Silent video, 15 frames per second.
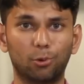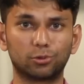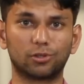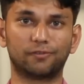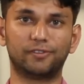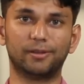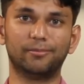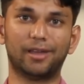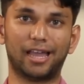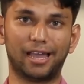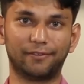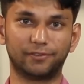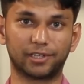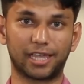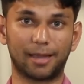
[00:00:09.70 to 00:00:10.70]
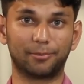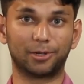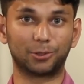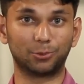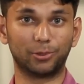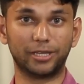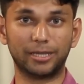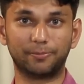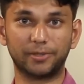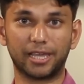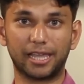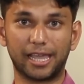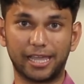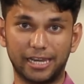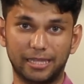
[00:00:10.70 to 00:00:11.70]
both of them have the Camera two A P
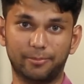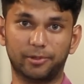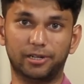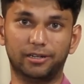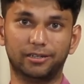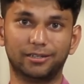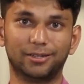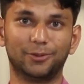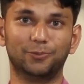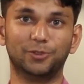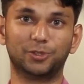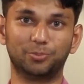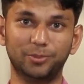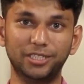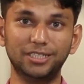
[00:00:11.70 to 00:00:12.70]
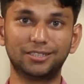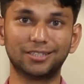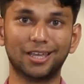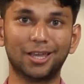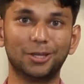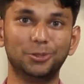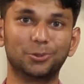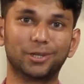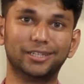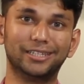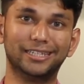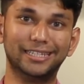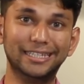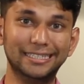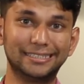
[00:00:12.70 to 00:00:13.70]
I enabled, which means you
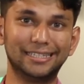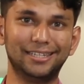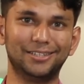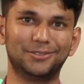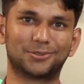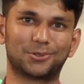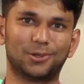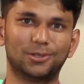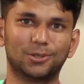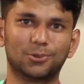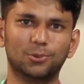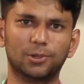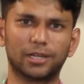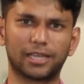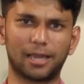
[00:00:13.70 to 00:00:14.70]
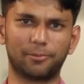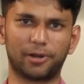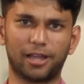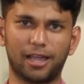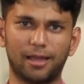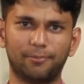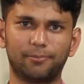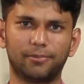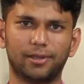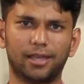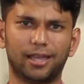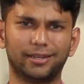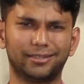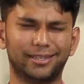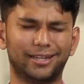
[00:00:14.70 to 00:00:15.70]
can easily install the Google Camera app
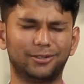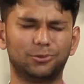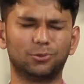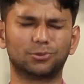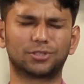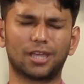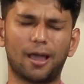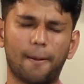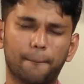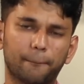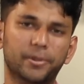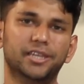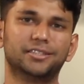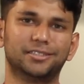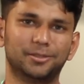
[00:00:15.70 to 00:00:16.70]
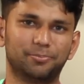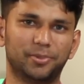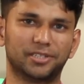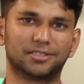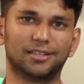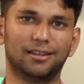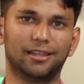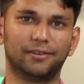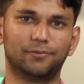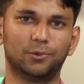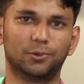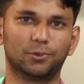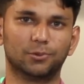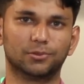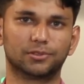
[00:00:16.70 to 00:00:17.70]
and get those amazing pixel-like
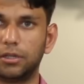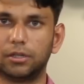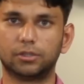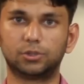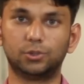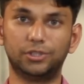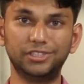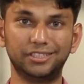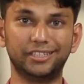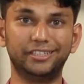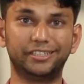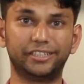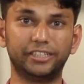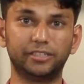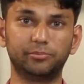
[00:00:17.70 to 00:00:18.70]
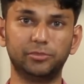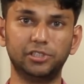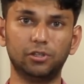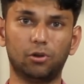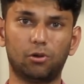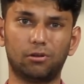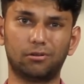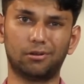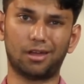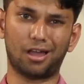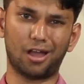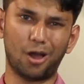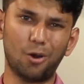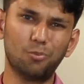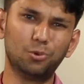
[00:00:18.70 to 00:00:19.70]
photos. So this intrigued me on
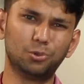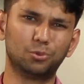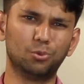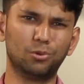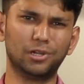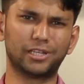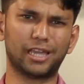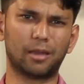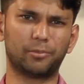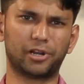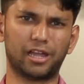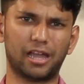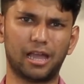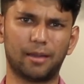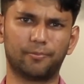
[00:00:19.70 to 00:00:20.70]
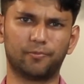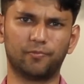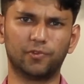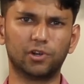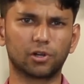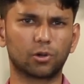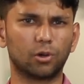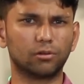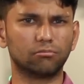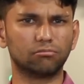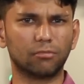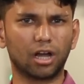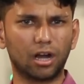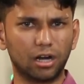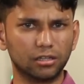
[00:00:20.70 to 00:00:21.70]
how would Google Camera app work on
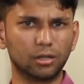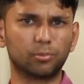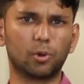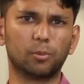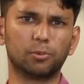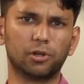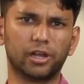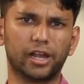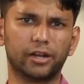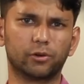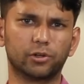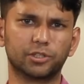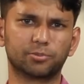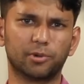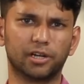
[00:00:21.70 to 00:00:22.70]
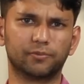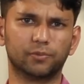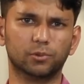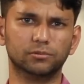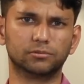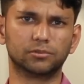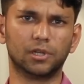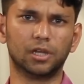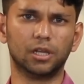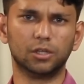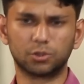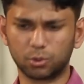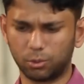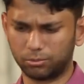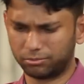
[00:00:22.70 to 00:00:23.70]
other popular Android smartphones.
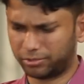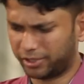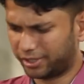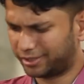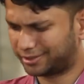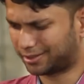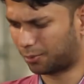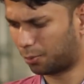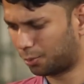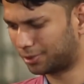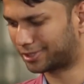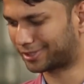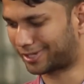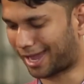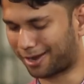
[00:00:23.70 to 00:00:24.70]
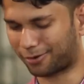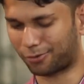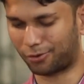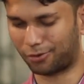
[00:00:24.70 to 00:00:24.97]
So here is a whole stack of